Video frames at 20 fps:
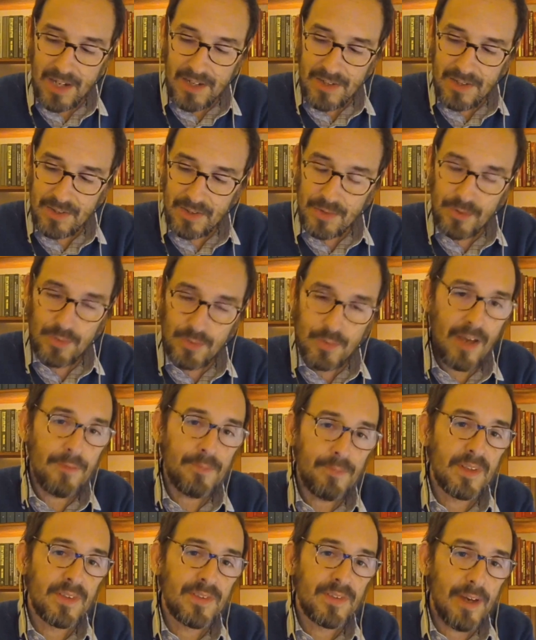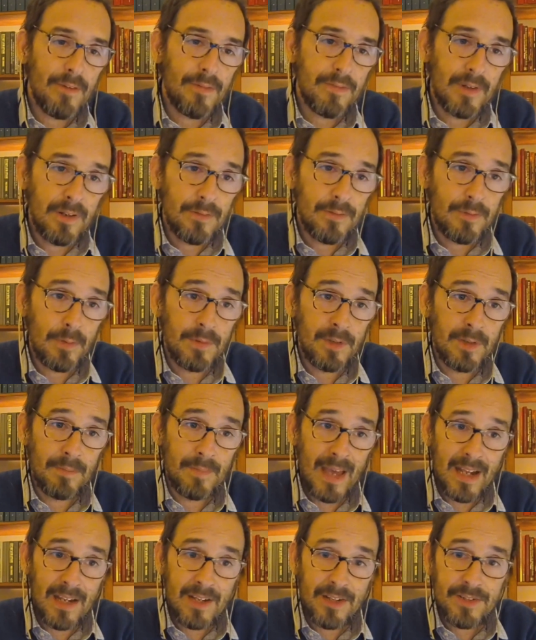Patients who have been suffering from
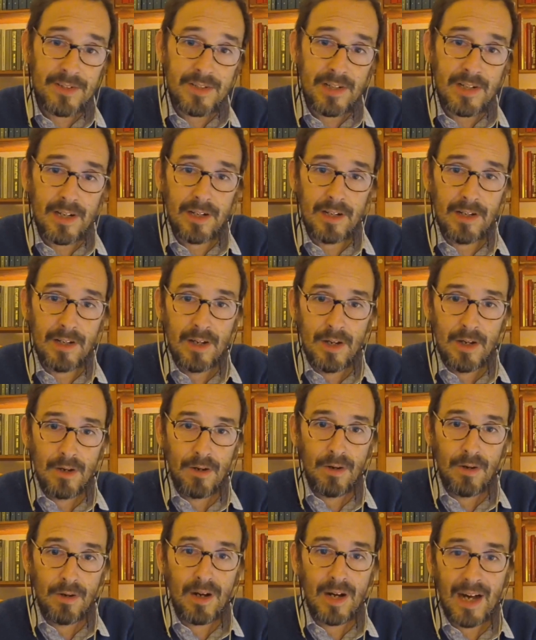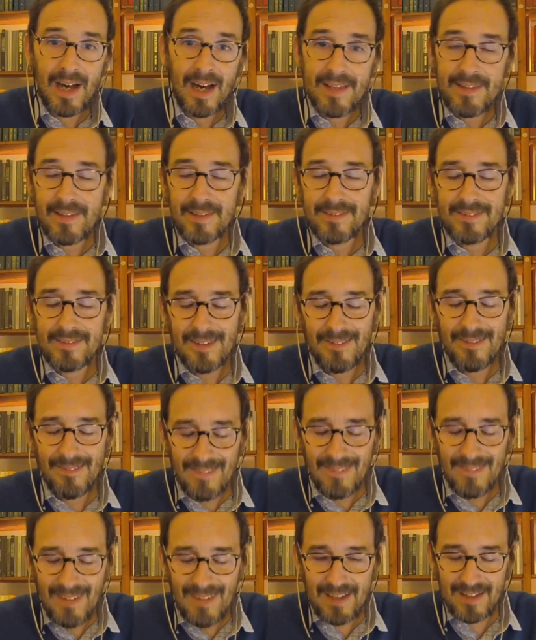dementia or other
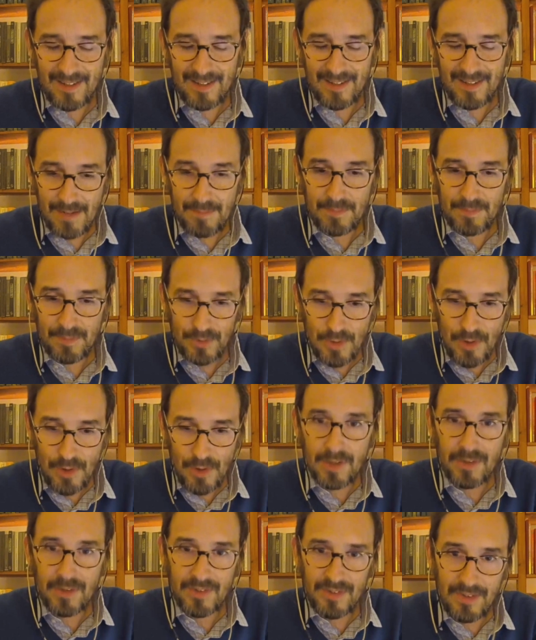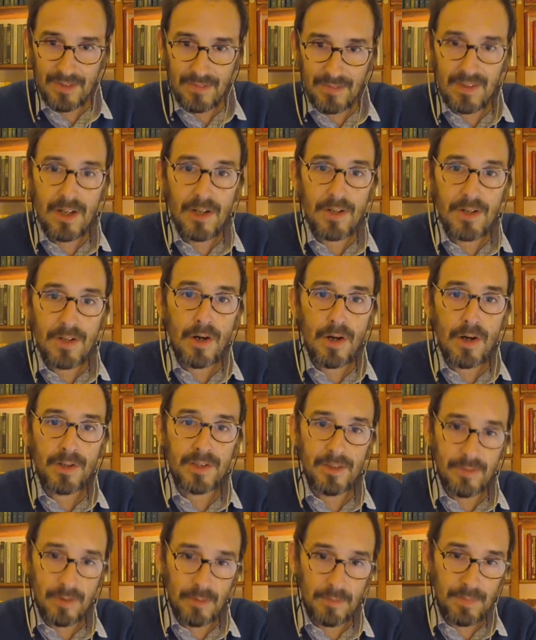severe, and I'm talking severe
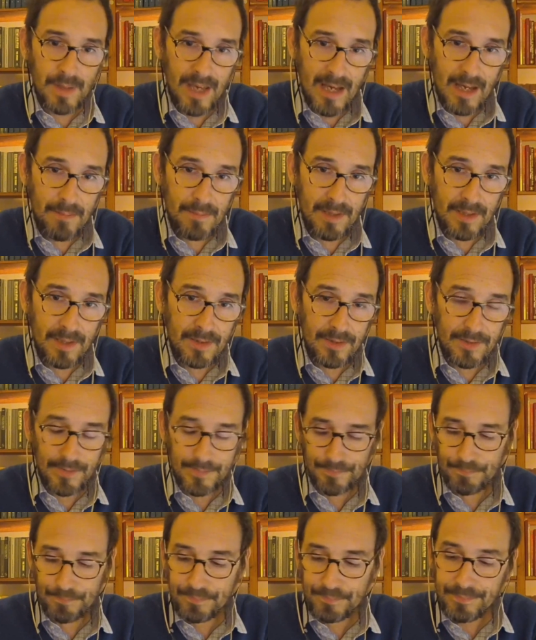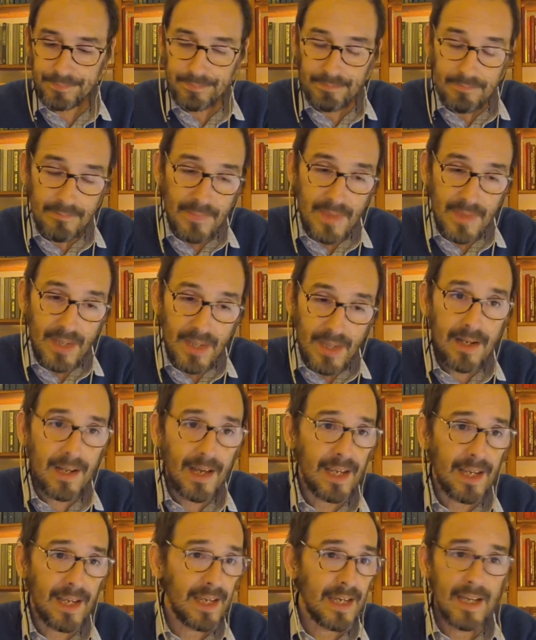cognitive impairments,
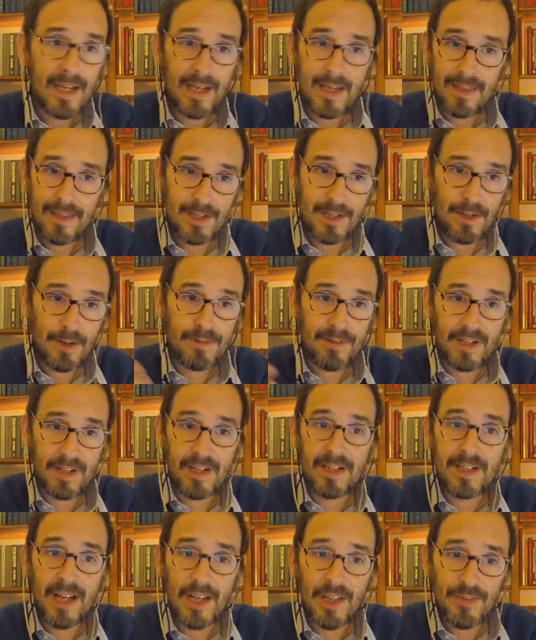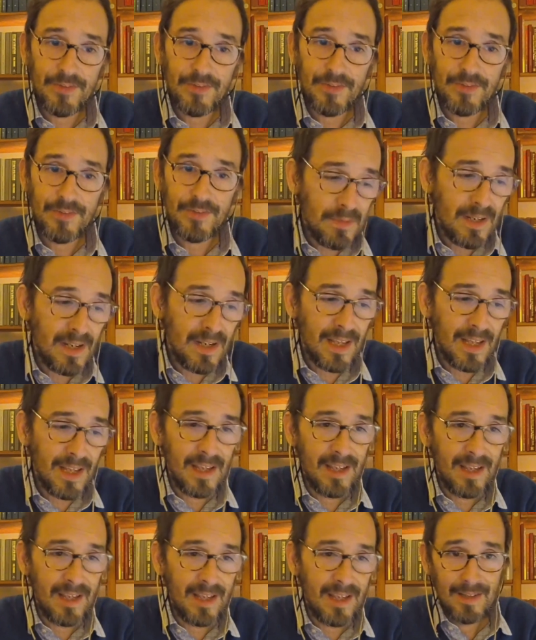like they don't recognize
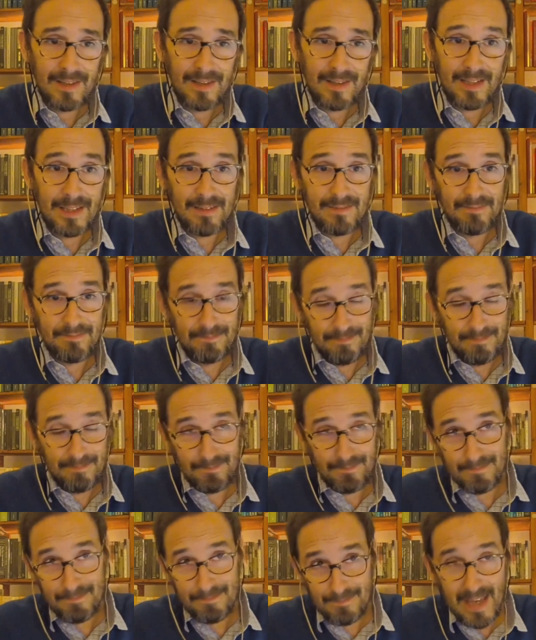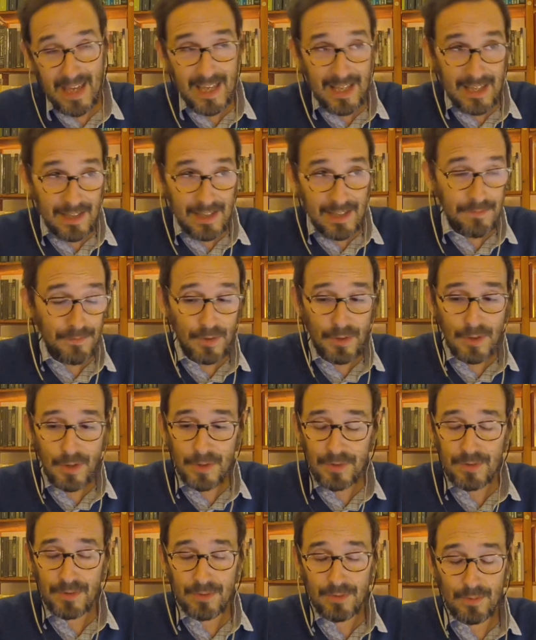family, they may even
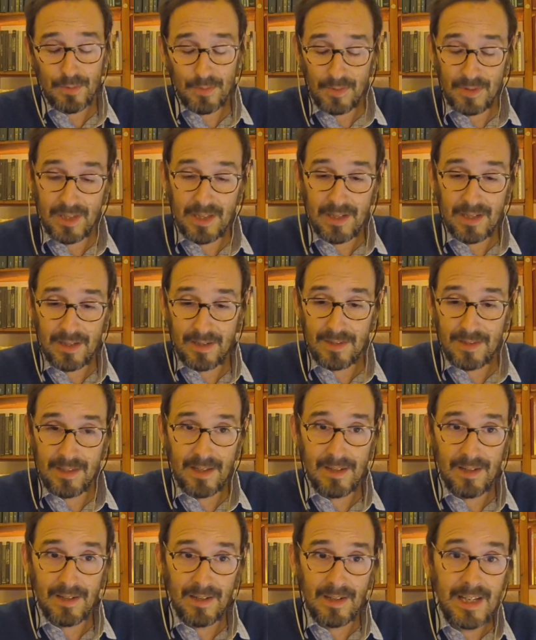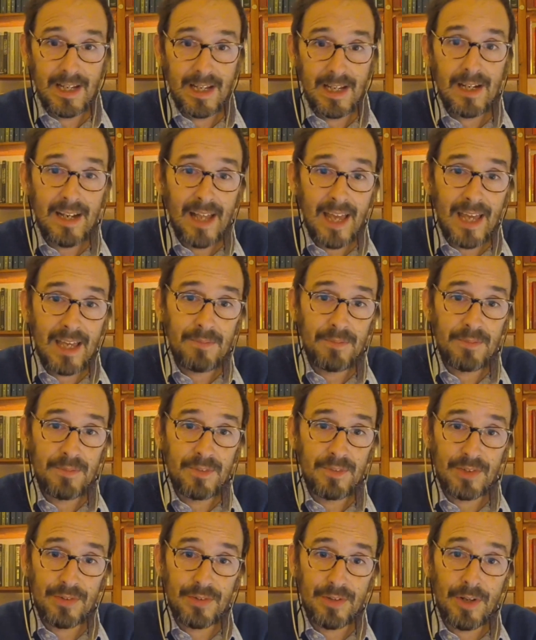forgot their legal
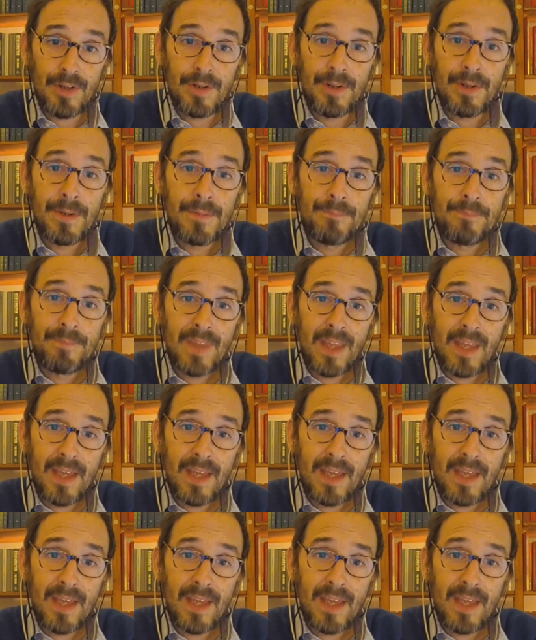names and so